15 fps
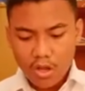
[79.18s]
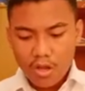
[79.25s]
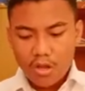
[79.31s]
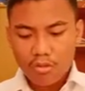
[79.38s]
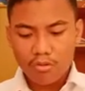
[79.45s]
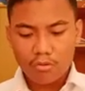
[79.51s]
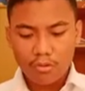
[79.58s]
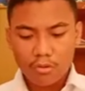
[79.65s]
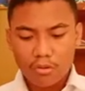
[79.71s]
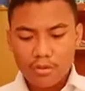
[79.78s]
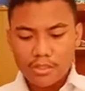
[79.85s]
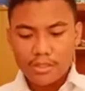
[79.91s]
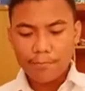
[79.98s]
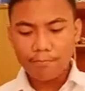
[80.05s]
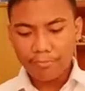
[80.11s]
So
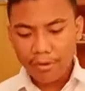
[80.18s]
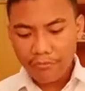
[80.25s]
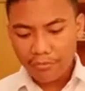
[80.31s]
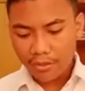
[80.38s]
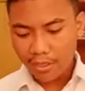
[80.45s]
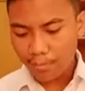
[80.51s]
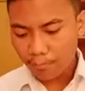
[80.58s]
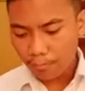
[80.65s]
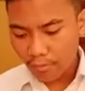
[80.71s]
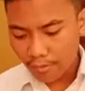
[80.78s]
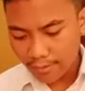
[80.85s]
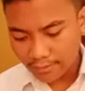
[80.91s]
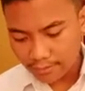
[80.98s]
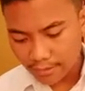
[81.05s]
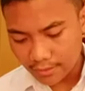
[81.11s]
the preference
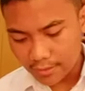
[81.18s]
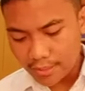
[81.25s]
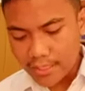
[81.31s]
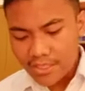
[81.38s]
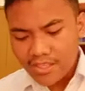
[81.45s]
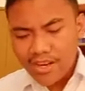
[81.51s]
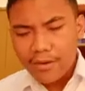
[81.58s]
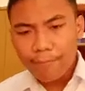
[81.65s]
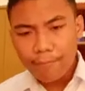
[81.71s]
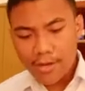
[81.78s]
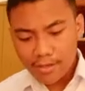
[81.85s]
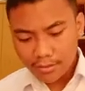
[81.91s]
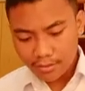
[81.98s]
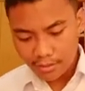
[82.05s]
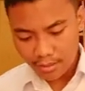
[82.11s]
product that in their
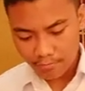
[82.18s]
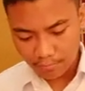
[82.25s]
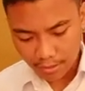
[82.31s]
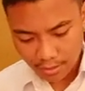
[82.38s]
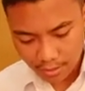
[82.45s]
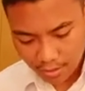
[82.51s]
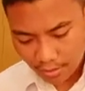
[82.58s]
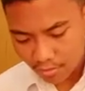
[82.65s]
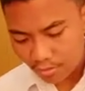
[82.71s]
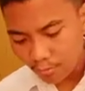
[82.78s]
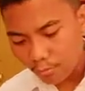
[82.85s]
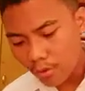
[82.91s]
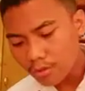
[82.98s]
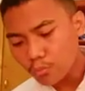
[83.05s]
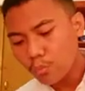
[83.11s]
manually display so
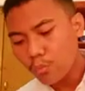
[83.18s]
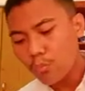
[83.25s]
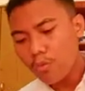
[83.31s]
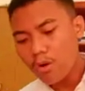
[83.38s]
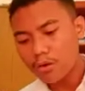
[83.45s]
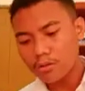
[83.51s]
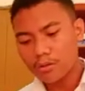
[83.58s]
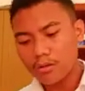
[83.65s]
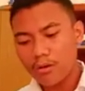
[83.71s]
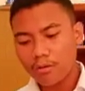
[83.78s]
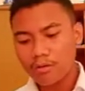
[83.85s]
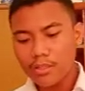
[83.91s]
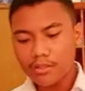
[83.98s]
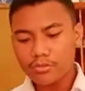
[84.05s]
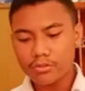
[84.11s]
what we want our
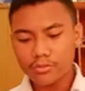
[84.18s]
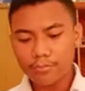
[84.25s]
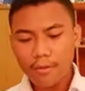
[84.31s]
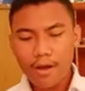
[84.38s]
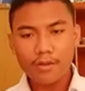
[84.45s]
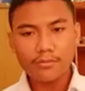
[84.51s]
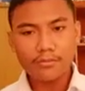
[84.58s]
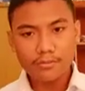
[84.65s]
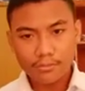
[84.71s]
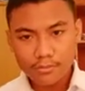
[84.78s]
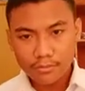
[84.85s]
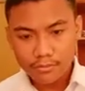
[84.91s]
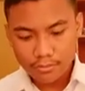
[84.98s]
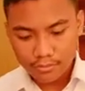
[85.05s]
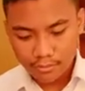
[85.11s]
interest about.
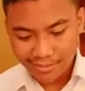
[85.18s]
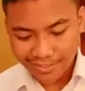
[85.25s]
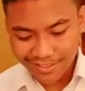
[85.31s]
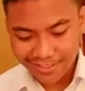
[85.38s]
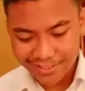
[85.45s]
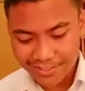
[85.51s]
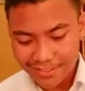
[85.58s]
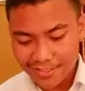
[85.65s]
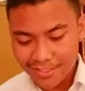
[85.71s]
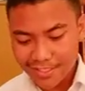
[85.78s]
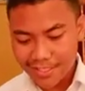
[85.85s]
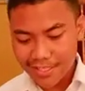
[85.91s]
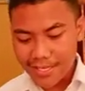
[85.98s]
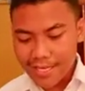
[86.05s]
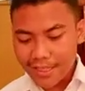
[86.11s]
And
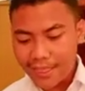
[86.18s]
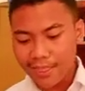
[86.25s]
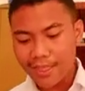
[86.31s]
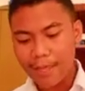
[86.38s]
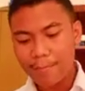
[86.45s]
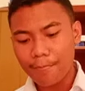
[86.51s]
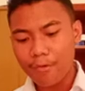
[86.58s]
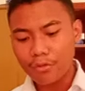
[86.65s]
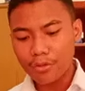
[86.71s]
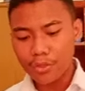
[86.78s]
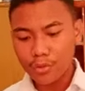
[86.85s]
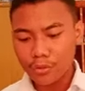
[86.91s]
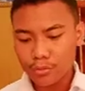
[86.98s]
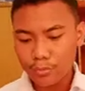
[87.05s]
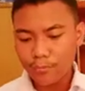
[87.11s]
it's same on the
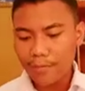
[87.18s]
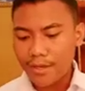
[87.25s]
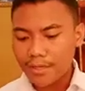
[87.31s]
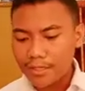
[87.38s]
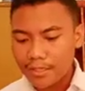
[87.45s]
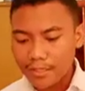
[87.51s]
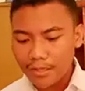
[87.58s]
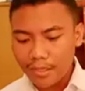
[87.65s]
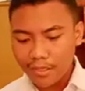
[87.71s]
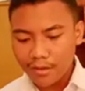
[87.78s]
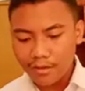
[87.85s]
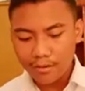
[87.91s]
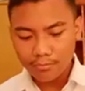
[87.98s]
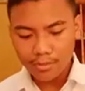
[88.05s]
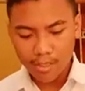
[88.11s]
YouTube and in the
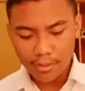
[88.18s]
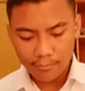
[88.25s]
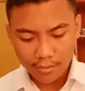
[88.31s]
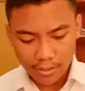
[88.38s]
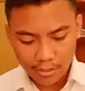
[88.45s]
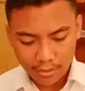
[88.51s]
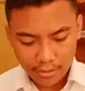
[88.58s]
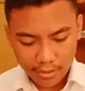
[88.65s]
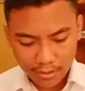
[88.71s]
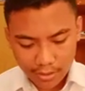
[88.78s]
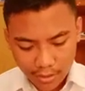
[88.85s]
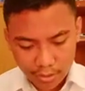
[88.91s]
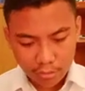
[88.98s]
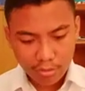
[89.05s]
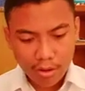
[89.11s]
Instagram timeline.
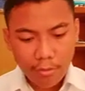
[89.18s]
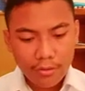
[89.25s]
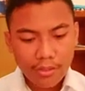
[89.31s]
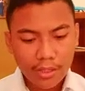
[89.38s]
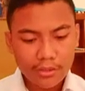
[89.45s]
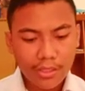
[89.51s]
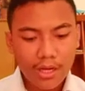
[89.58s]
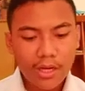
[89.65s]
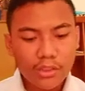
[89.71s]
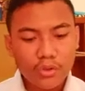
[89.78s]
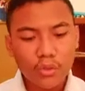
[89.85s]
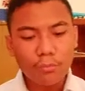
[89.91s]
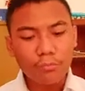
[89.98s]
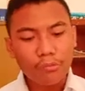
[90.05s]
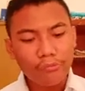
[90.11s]
They use our data to
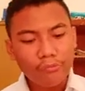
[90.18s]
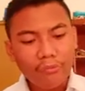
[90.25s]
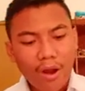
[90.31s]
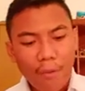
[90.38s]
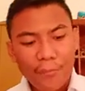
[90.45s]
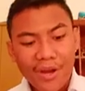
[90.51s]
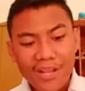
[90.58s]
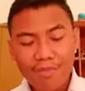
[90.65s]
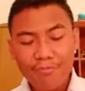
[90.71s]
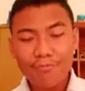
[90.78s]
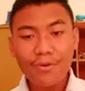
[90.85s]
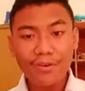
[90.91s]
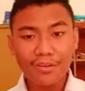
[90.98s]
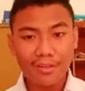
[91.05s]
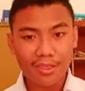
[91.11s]
improve our
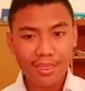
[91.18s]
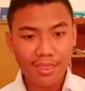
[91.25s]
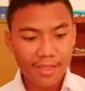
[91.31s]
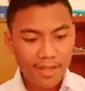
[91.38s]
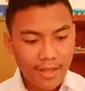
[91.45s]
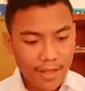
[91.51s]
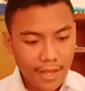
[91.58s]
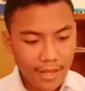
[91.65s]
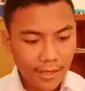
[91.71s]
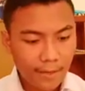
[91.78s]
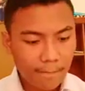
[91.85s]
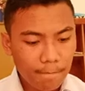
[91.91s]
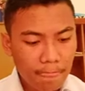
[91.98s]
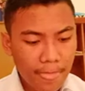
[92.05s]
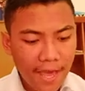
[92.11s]
experience and
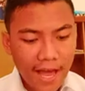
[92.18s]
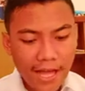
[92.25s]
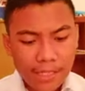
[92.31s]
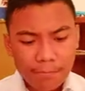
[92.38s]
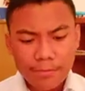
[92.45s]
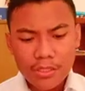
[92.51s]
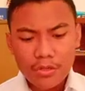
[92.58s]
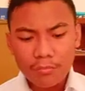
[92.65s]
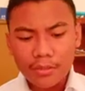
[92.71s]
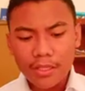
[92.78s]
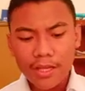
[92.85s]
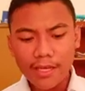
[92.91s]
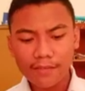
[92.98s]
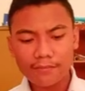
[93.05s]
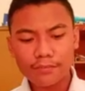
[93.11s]
helping human
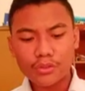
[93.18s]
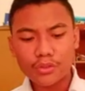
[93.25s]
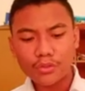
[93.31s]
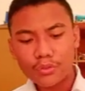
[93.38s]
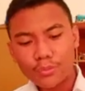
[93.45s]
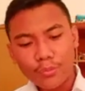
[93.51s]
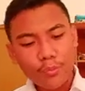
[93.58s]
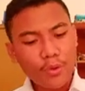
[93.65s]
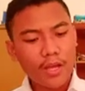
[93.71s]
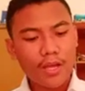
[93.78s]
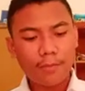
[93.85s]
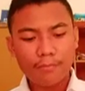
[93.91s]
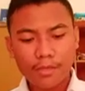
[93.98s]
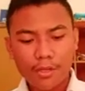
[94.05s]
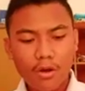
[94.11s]
life to do
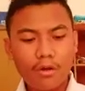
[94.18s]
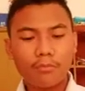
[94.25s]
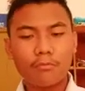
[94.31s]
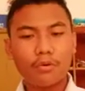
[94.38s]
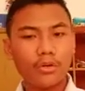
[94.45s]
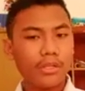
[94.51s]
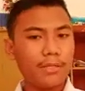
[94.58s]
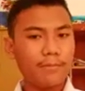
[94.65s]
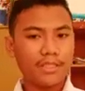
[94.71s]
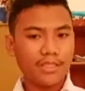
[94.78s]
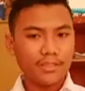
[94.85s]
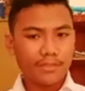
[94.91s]
and beyond more limit.